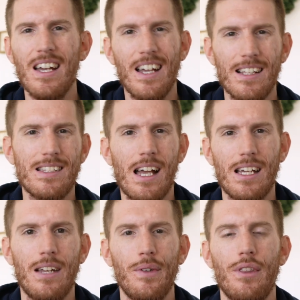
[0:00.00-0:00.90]
It's that
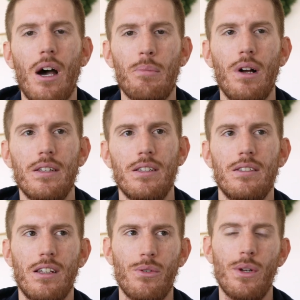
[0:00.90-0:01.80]
kind of a thought process
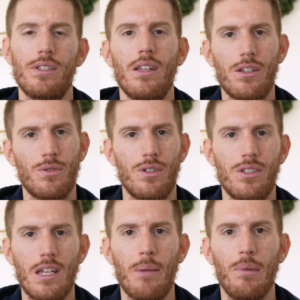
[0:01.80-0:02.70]
that creates an extra
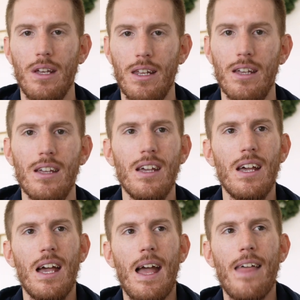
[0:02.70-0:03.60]
step in it.
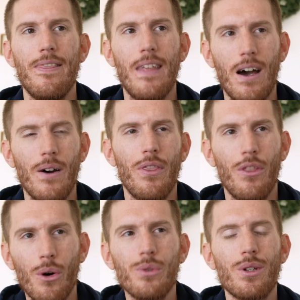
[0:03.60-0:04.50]
And
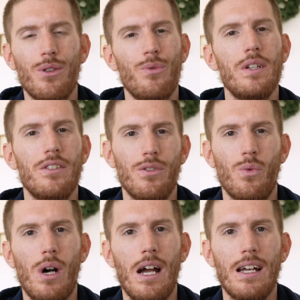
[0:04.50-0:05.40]
those are the reasons
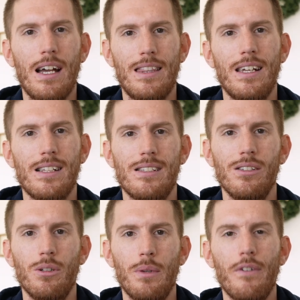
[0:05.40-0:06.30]
why I think it's a
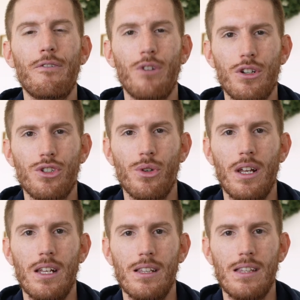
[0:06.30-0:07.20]
little bit
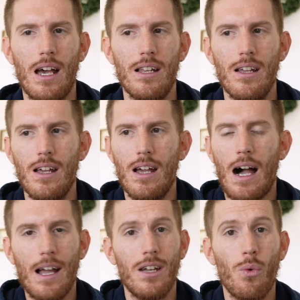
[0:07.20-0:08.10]
frustrating that
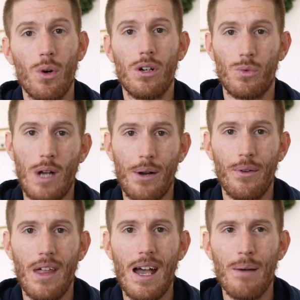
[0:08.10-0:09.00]
I can work
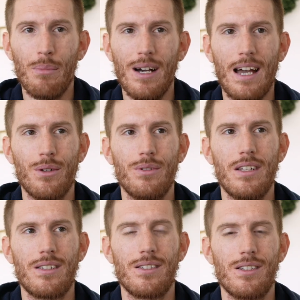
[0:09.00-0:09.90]
around that, but I don't
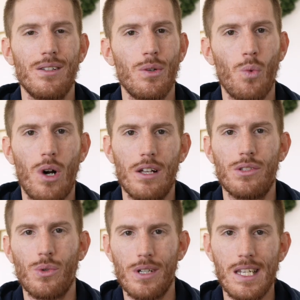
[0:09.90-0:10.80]
necessarily
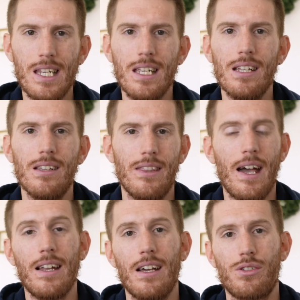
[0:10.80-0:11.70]
want or need
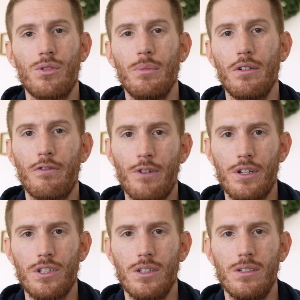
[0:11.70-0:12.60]
that extra bit of
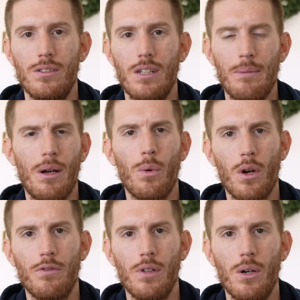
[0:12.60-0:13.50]
friction in my
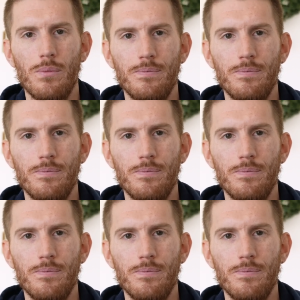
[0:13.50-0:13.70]
workflow.